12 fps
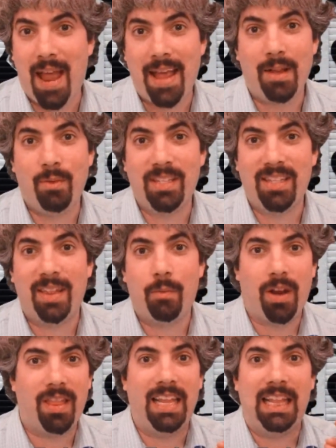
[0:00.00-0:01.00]
Panda was
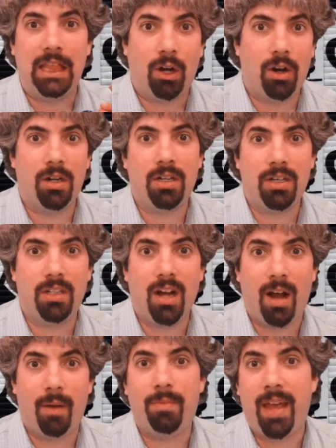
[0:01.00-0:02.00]
one of the largest
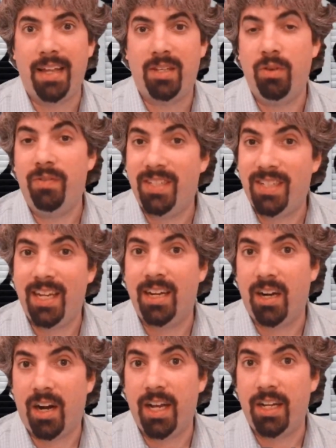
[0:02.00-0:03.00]
updates we've seen
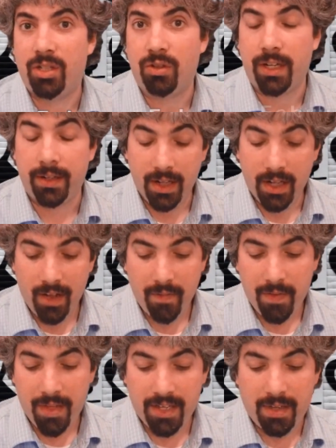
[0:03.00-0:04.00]
in our history.
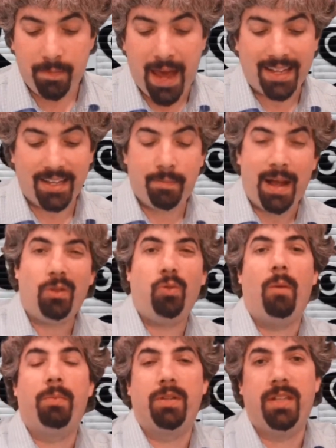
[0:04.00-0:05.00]
This impacted about
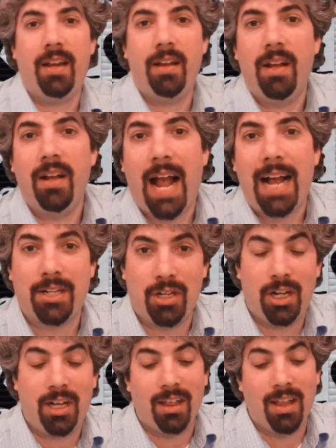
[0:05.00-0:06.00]
12%,
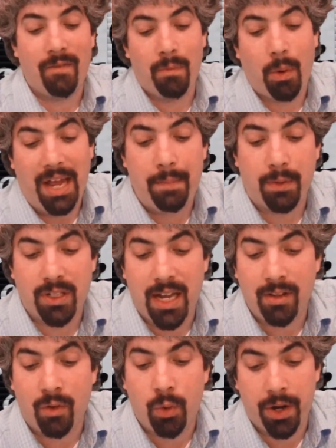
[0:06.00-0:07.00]
actually
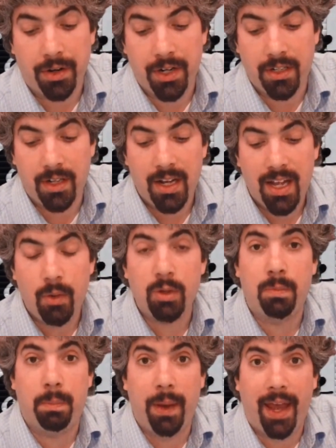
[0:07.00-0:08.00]
11.8% of queries. It
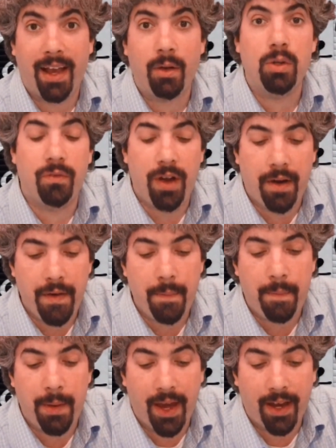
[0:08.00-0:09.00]
was big. It was very
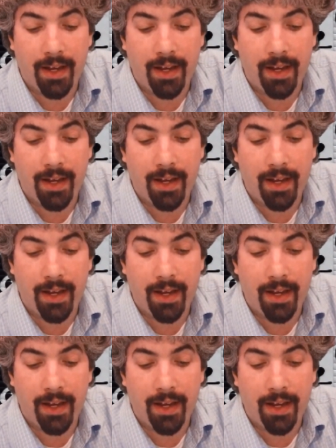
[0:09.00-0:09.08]
big.